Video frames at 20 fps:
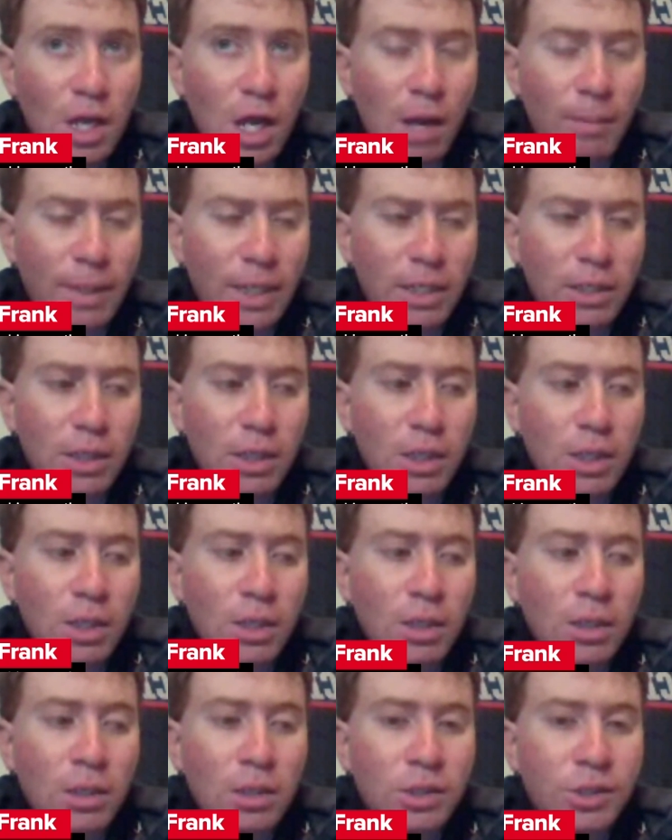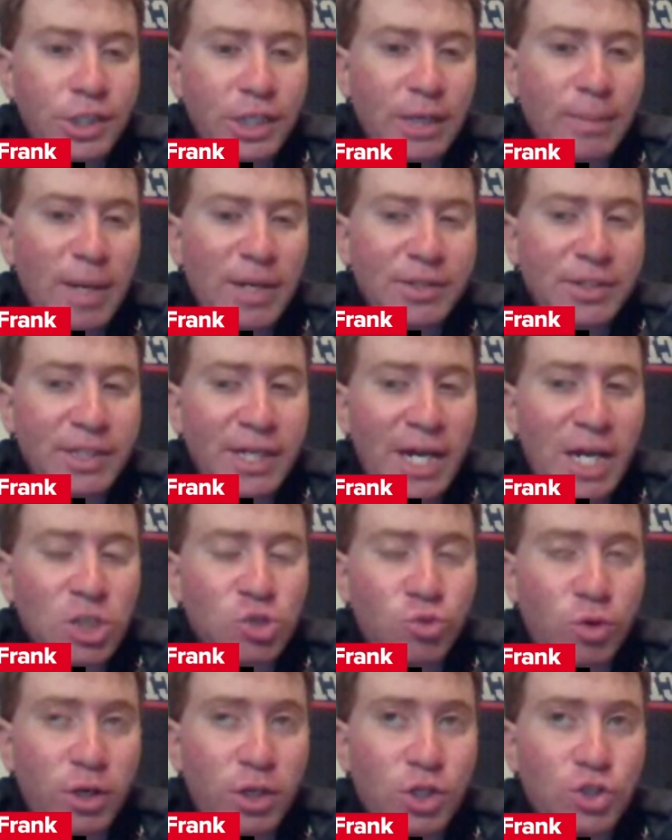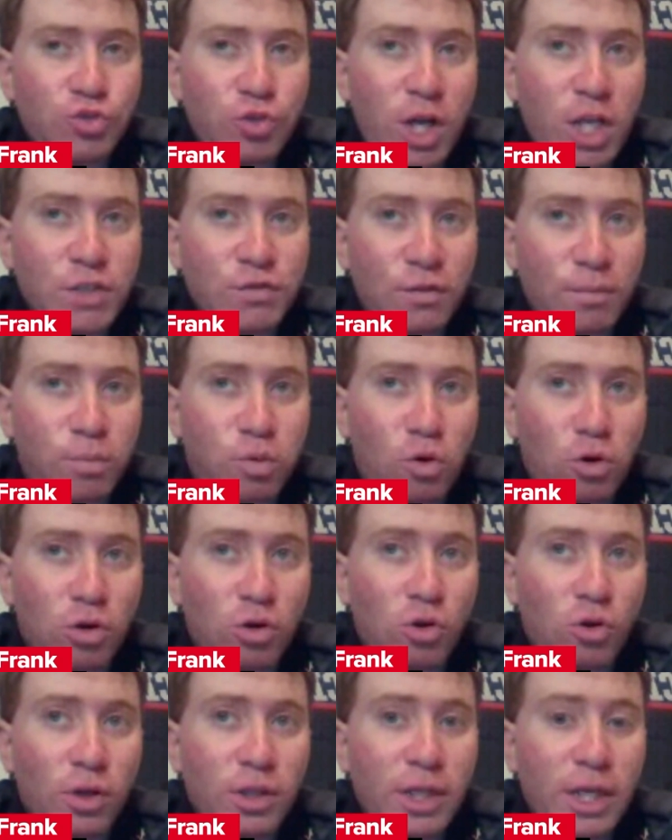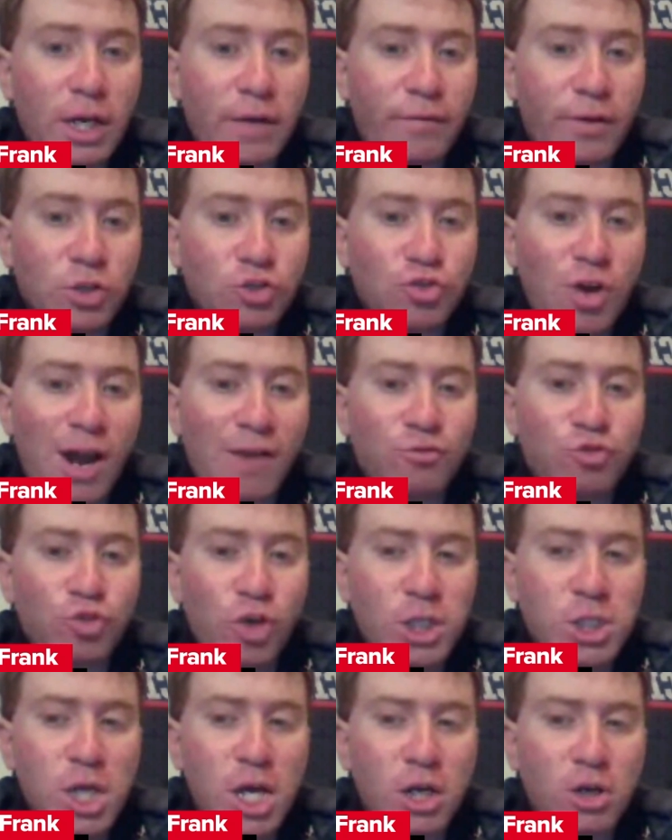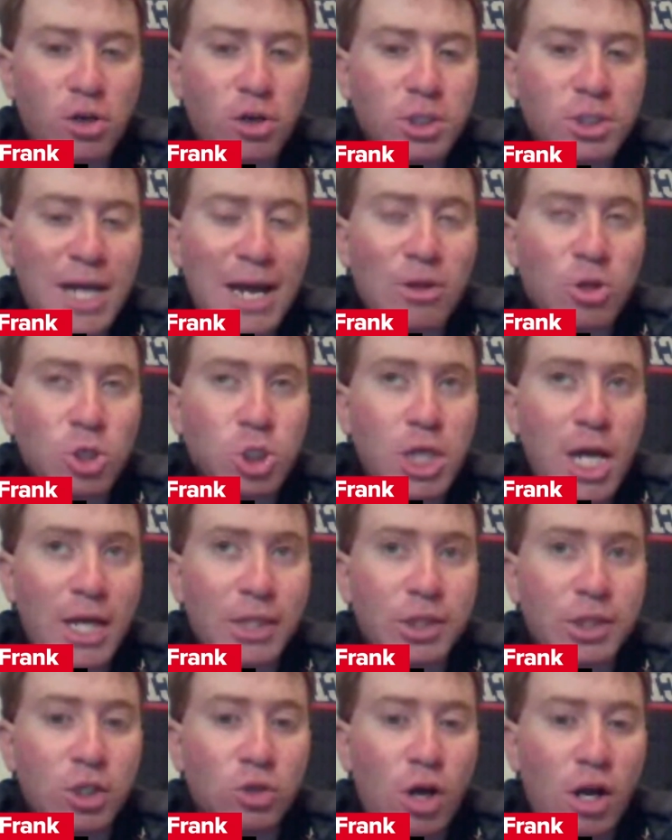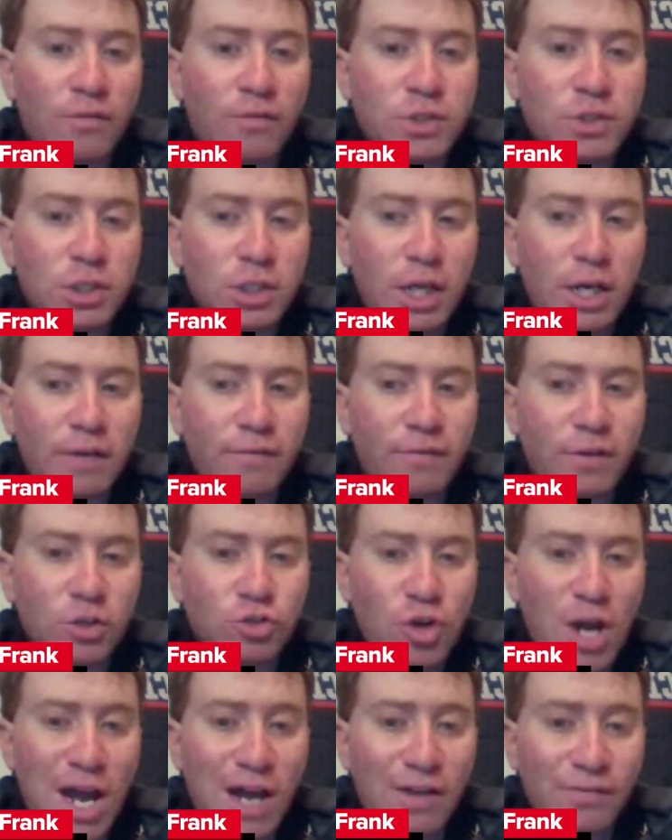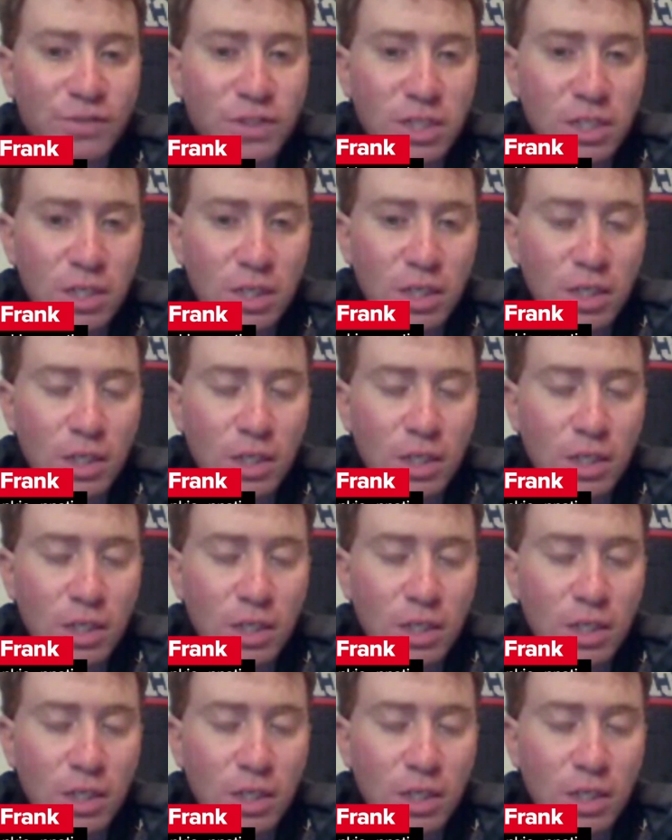I mean, think about the guys who are in the transfer portal or in the NFL draft. Trey Tucker and Tyler Scott, they're off to the NFL draft.